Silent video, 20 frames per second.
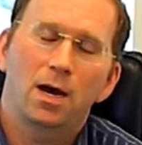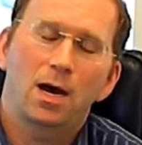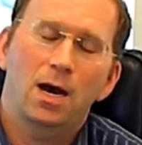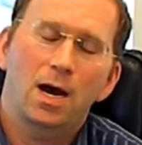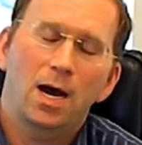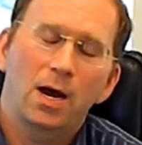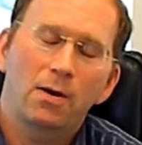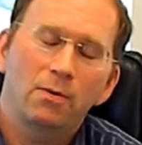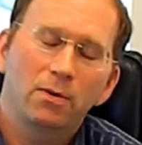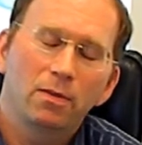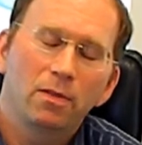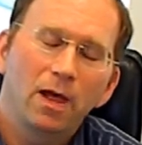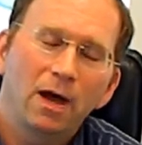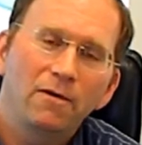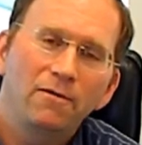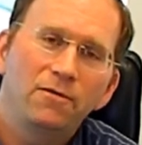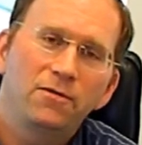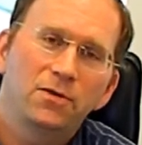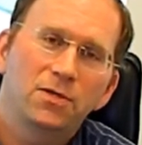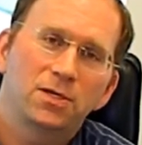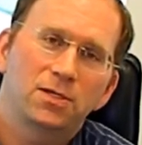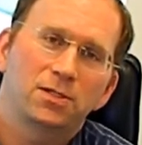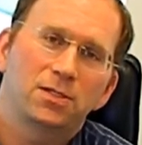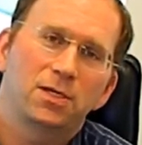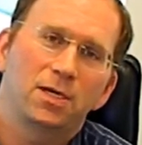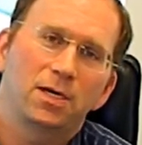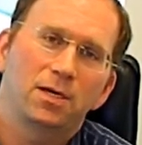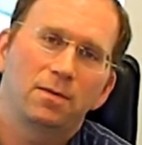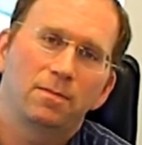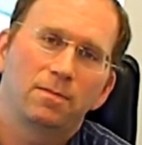I would love to
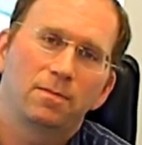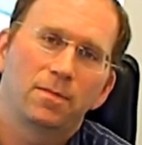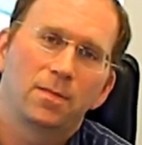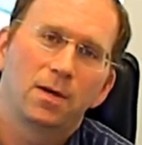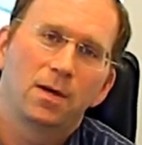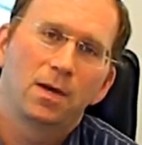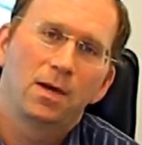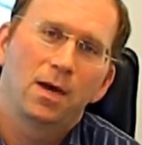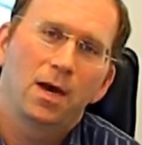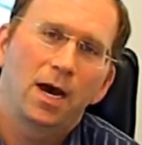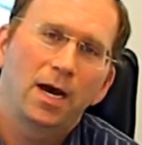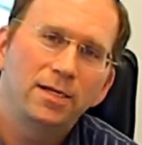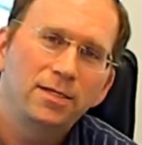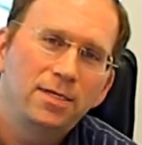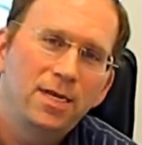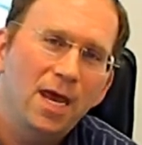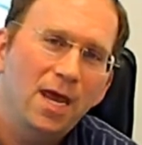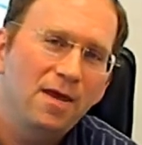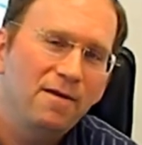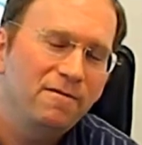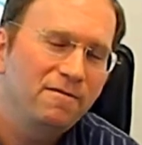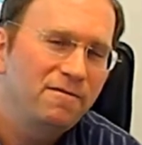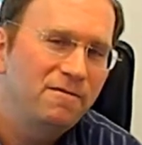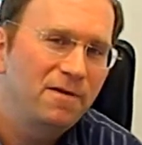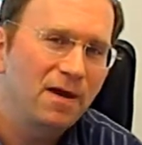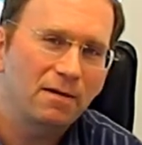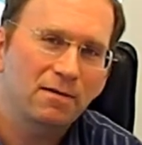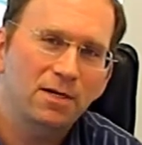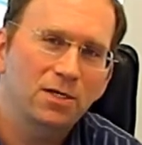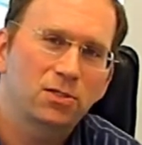see a day
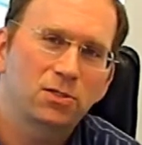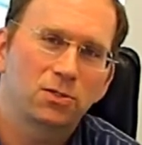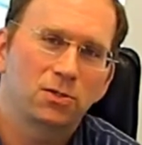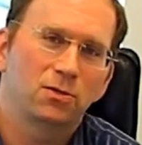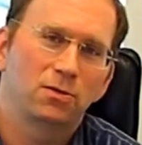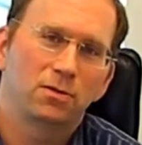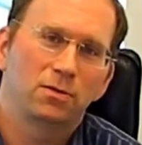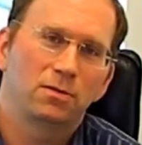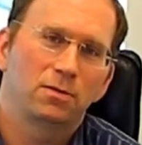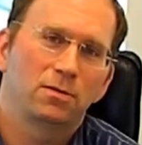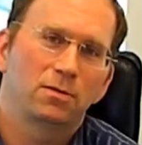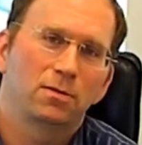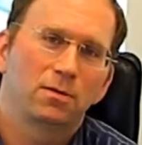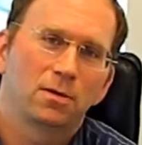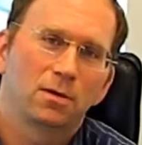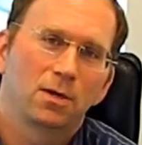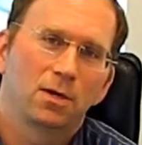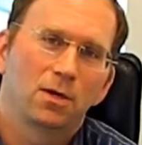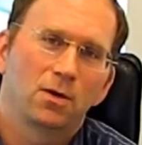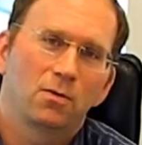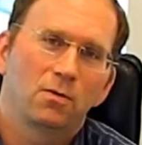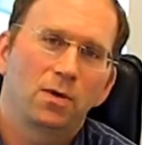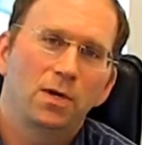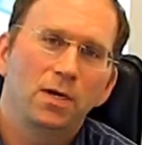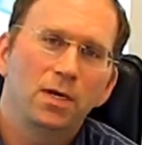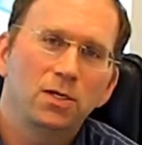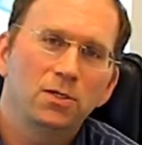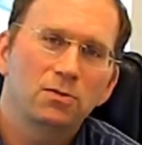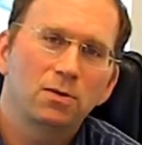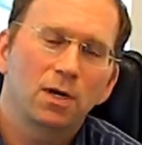very soon when
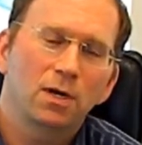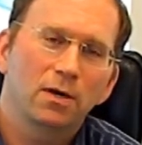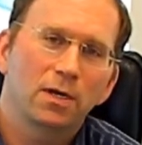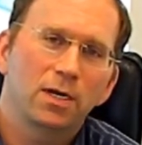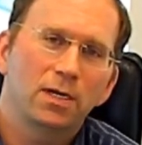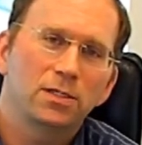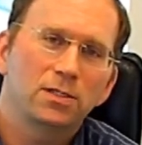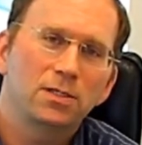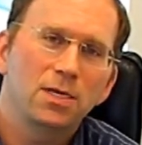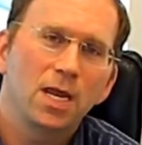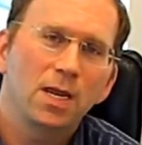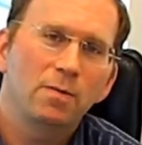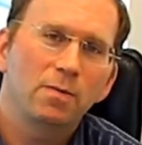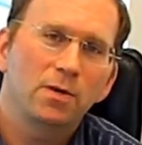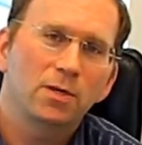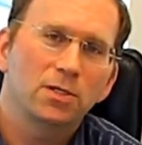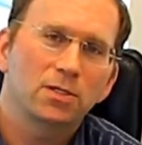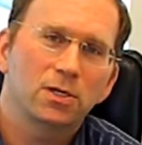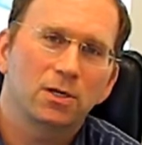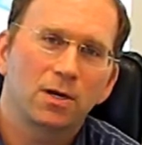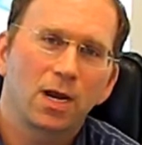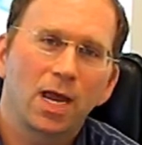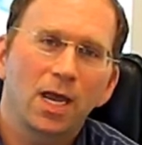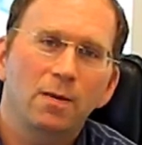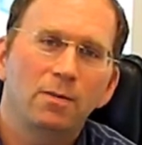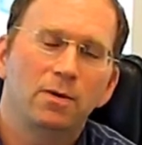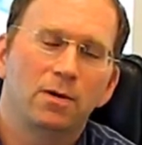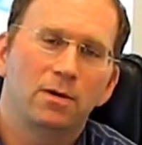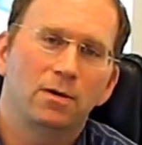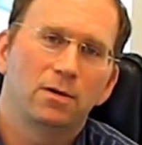Israel and its neighbors are
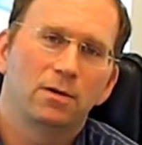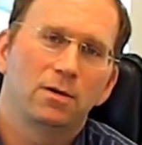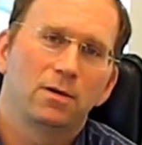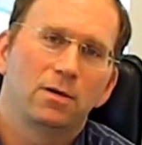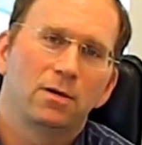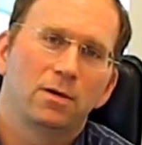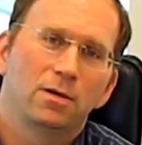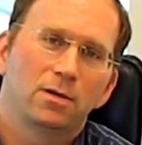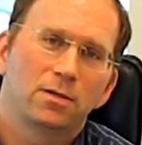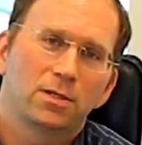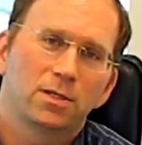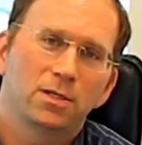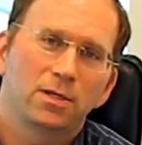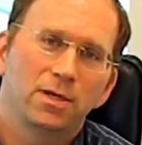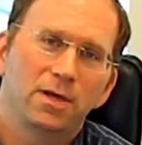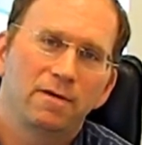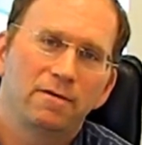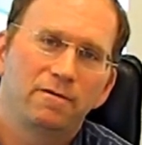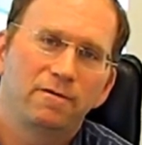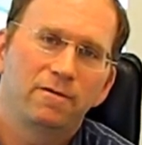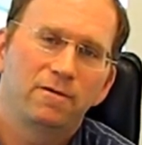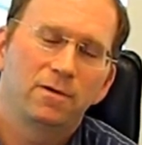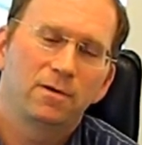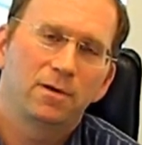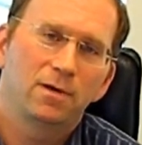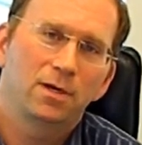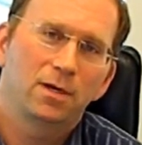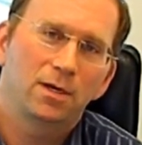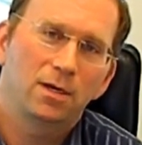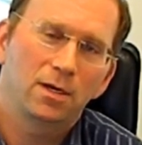able to live
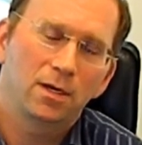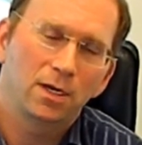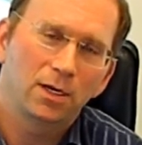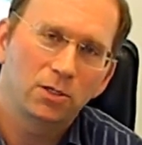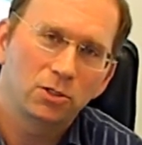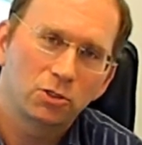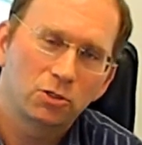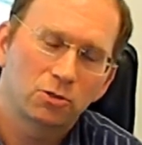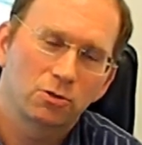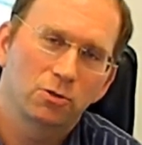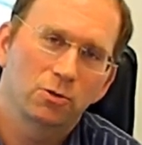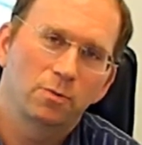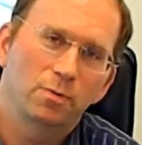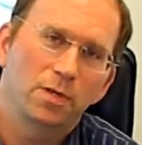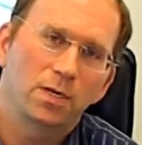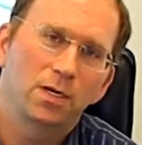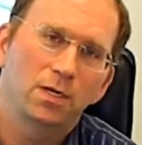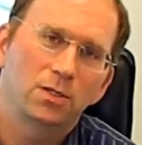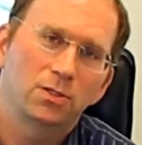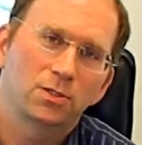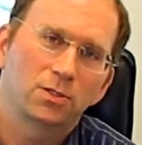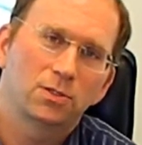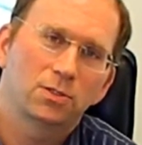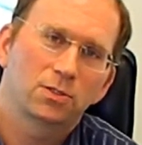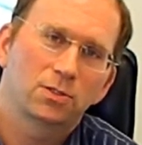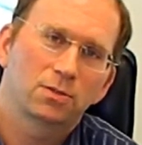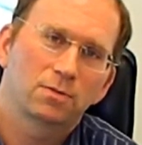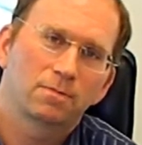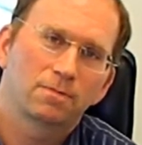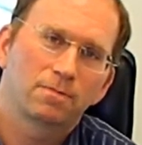in true peace.